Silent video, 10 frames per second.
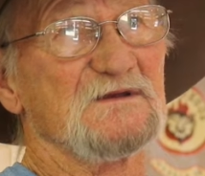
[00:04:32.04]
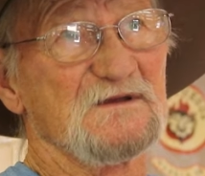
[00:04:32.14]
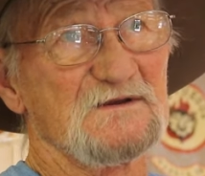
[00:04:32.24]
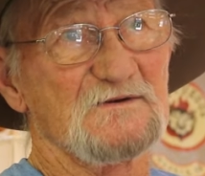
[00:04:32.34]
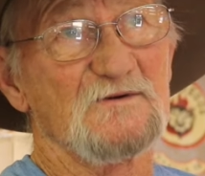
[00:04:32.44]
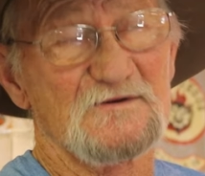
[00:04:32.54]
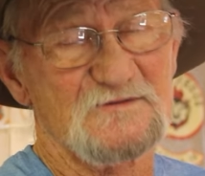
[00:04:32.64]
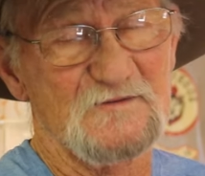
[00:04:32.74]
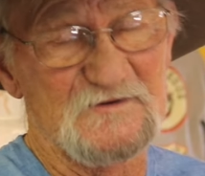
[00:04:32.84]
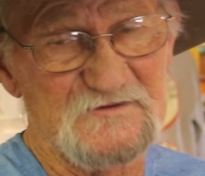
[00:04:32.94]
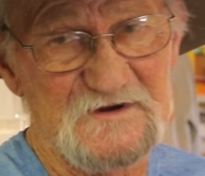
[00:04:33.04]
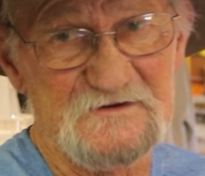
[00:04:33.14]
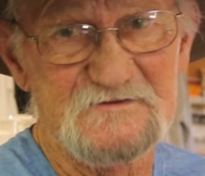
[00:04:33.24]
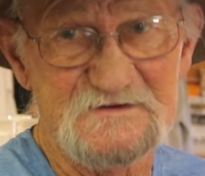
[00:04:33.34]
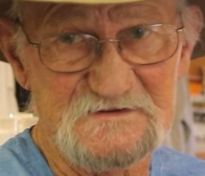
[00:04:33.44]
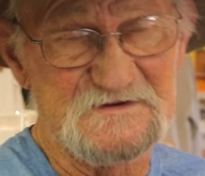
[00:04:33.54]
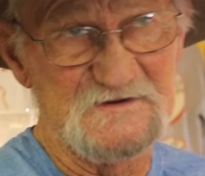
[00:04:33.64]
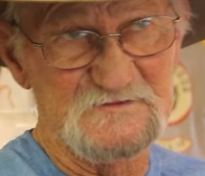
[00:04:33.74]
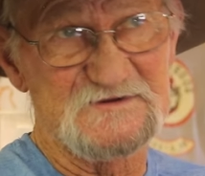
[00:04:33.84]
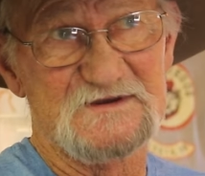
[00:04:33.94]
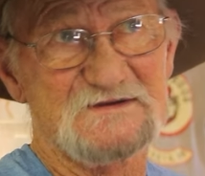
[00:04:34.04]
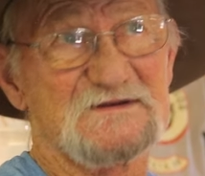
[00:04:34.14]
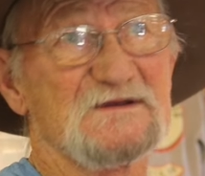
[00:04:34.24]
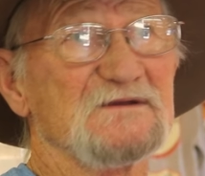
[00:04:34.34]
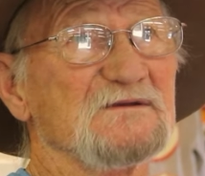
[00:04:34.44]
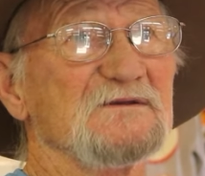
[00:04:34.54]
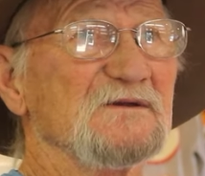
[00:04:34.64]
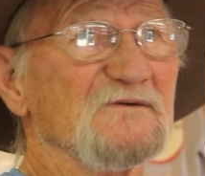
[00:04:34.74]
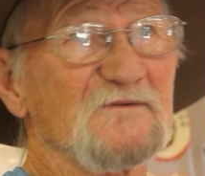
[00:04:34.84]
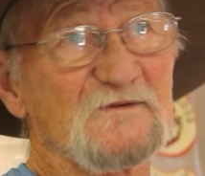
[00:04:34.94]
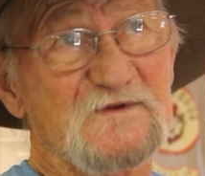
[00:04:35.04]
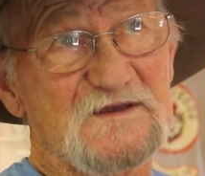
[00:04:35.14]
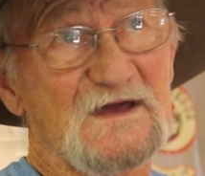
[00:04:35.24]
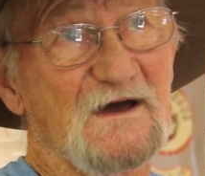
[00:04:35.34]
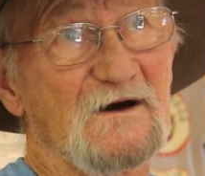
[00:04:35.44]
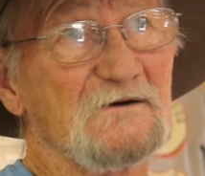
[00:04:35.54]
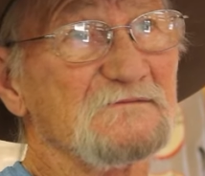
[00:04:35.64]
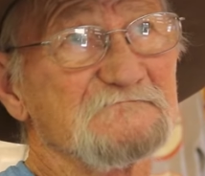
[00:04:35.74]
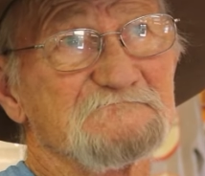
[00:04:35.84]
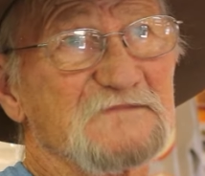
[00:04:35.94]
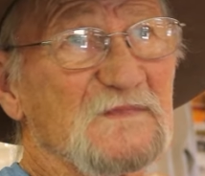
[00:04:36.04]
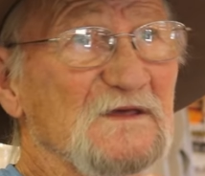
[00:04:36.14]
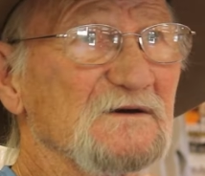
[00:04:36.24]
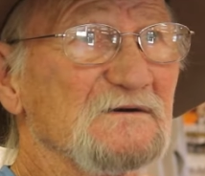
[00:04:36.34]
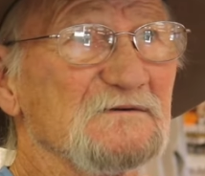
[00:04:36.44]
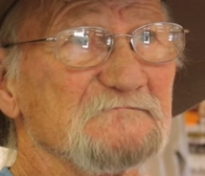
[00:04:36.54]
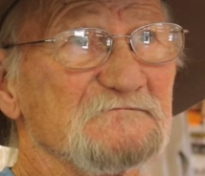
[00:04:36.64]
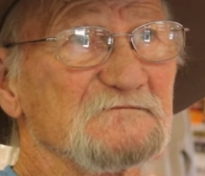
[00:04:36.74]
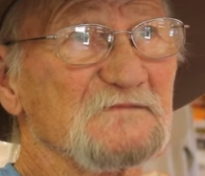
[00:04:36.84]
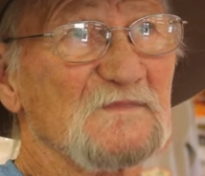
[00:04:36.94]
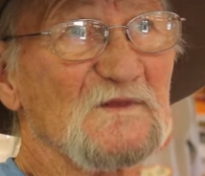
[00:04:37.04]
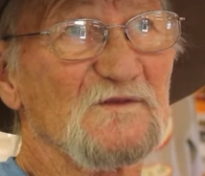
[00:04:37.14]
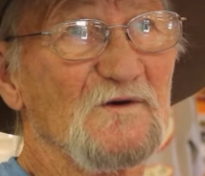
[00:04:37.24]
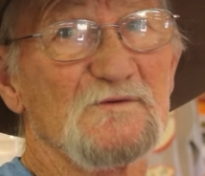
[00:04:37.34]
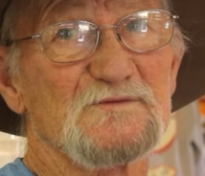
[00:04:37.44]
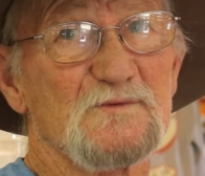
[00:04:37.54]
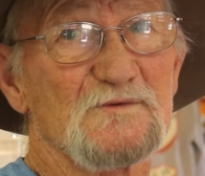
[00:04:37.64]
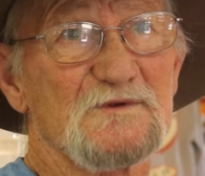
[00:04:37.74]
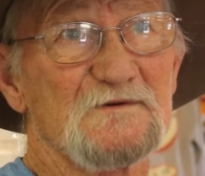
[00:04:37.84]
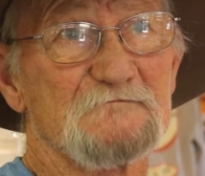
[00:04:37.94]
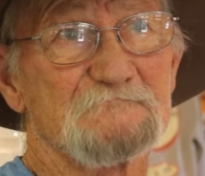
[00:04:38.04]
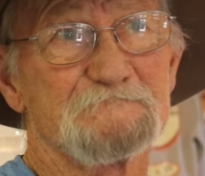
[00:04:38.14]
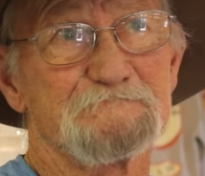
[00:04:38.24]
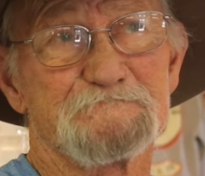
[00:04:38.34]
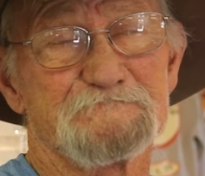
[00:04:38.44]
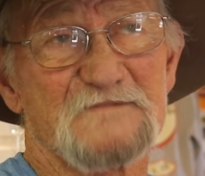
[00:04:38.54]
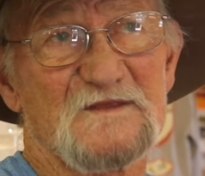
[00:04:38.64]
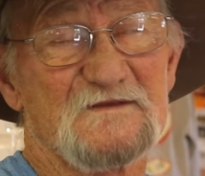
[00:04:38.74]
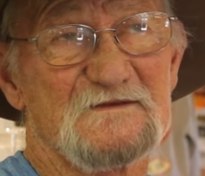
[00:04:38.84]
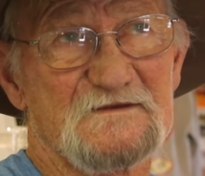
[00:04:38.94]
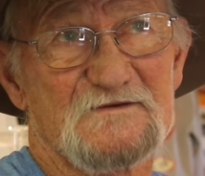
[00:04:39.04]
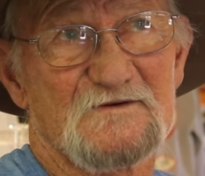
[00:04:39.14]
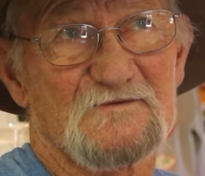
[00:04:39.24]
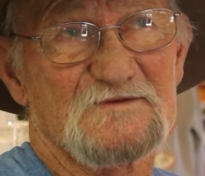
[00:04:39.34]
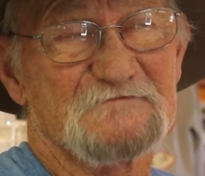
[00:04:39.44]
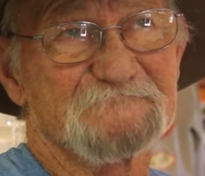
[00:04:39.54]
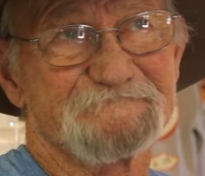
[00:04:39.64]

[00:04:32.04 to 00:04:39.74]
And of course, we were trained on the M60, 50 cal. Um, those were the, you know, the,